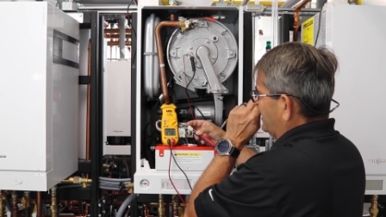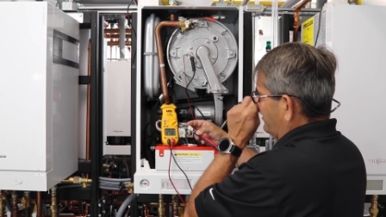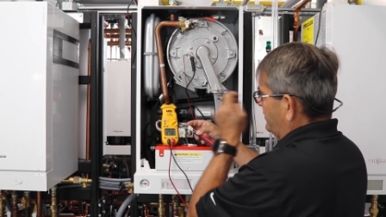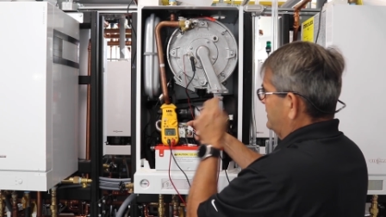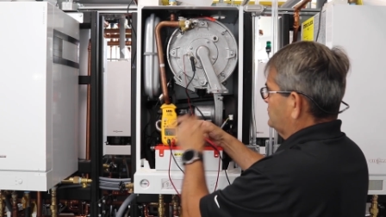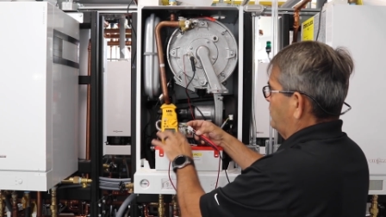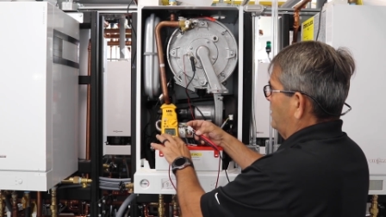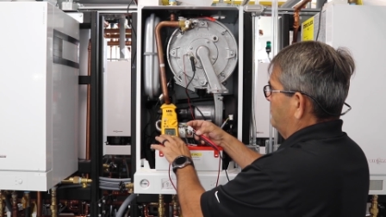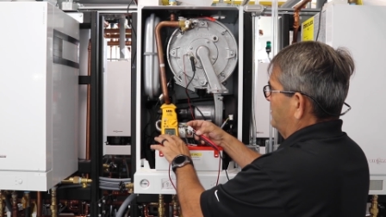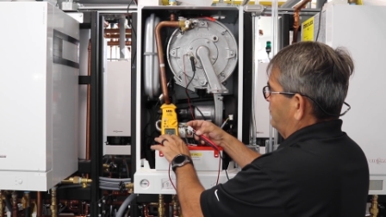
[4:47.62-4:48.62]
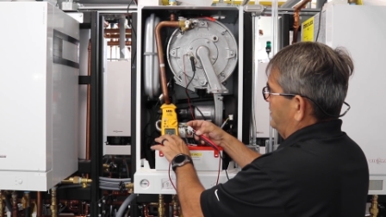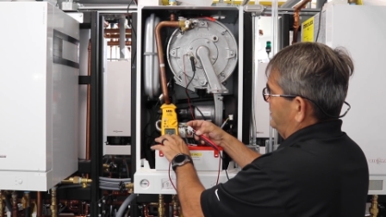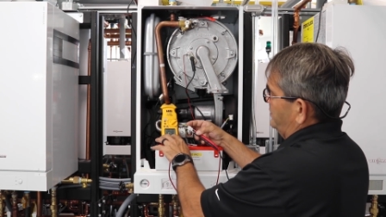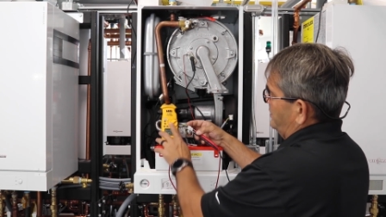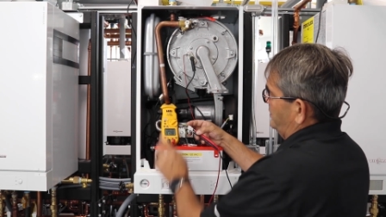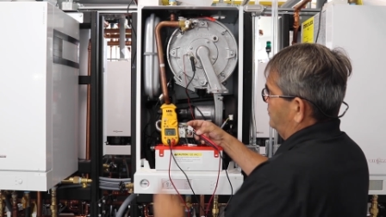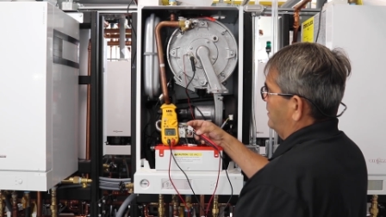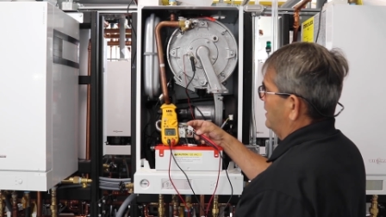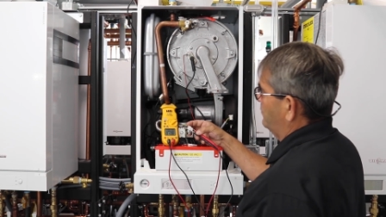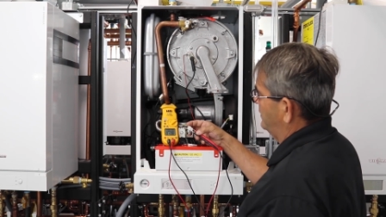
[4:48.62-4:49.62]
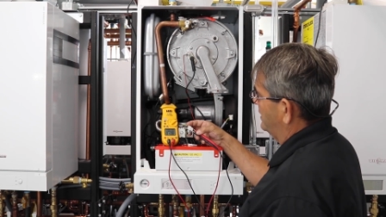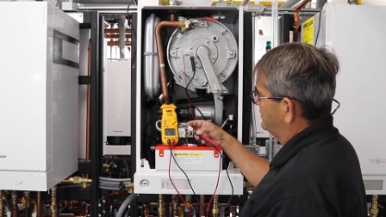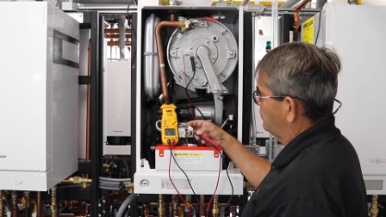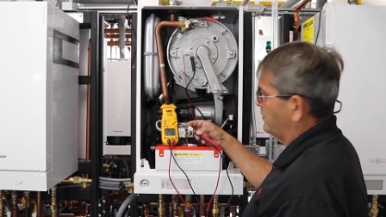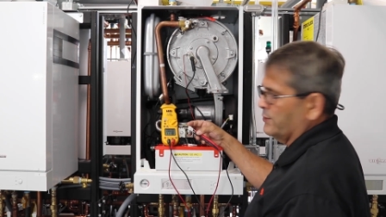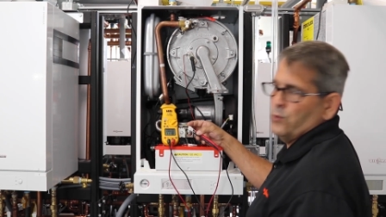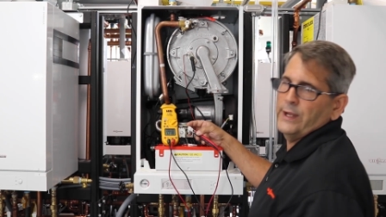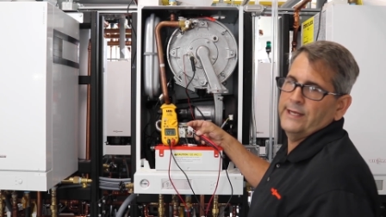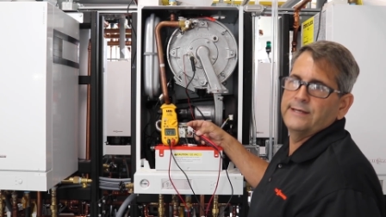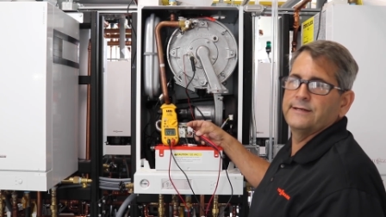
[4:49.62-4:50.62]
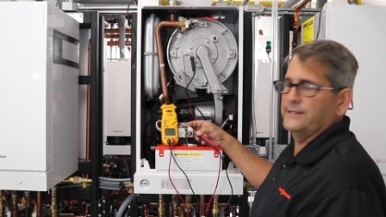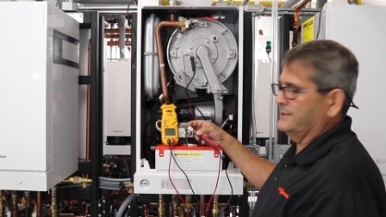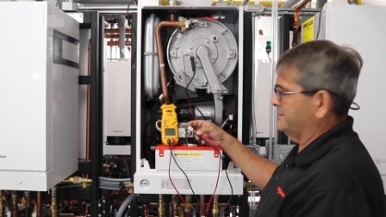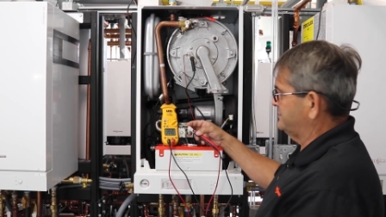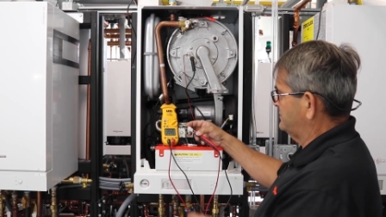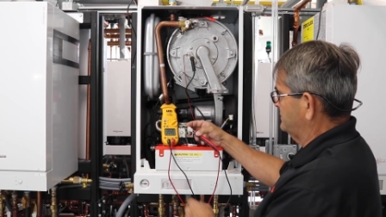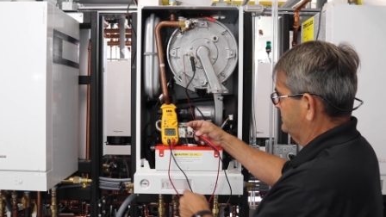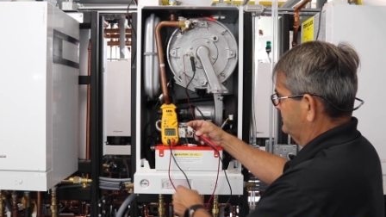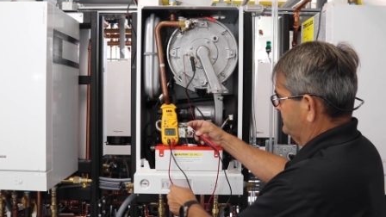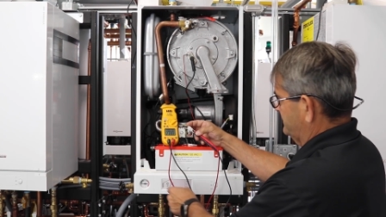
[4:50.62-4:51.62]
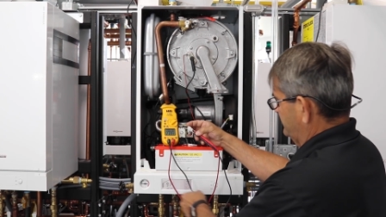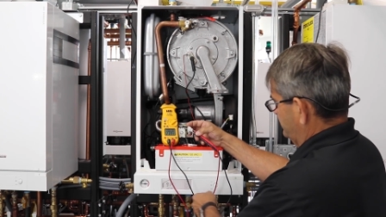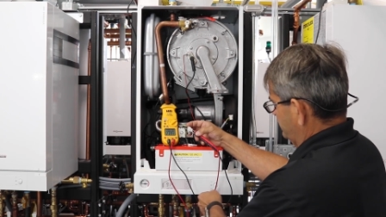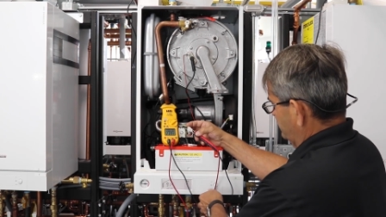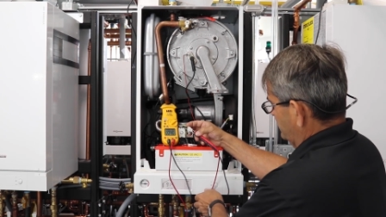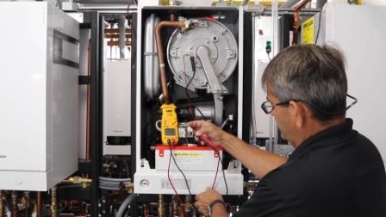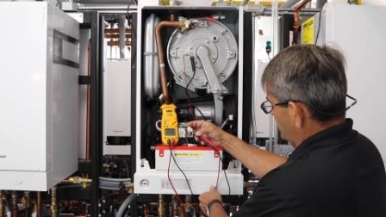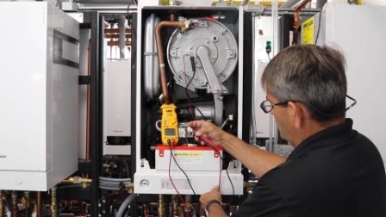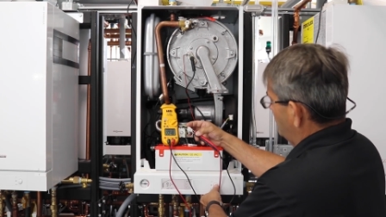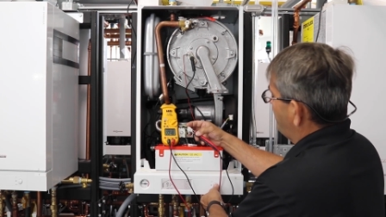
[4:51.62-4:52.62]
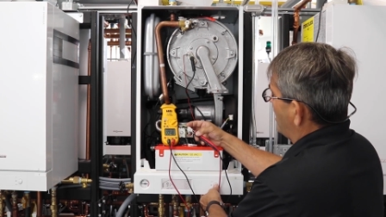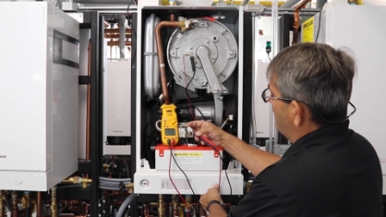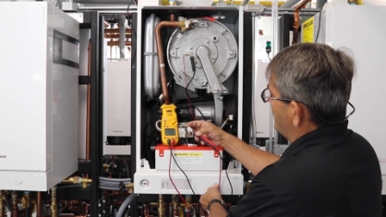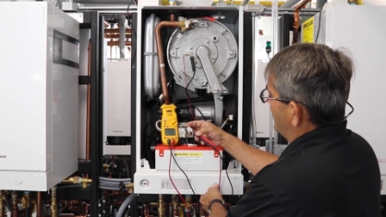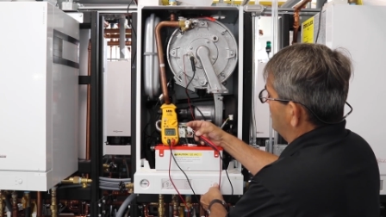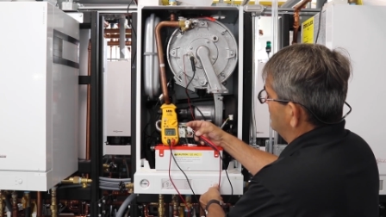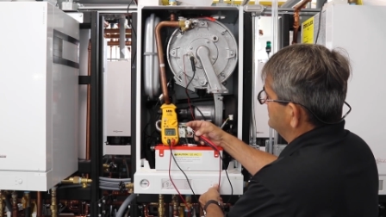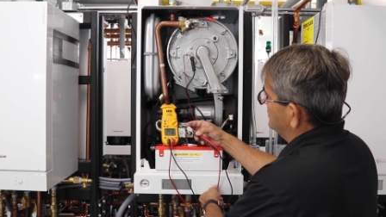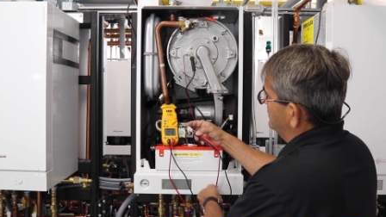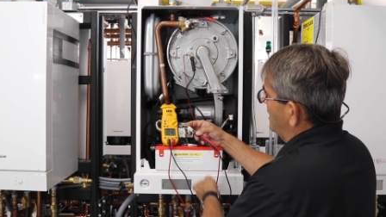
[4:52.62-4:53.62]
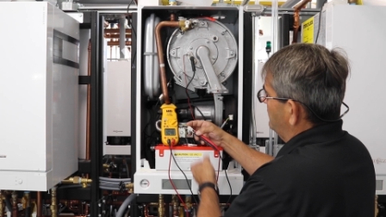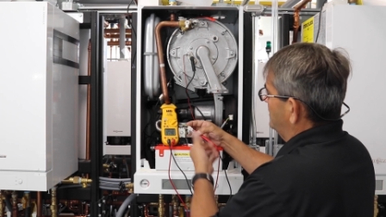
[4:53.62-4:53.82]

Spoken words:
current as well, but there you are, we got the 108 there. So we'll power that on, so now we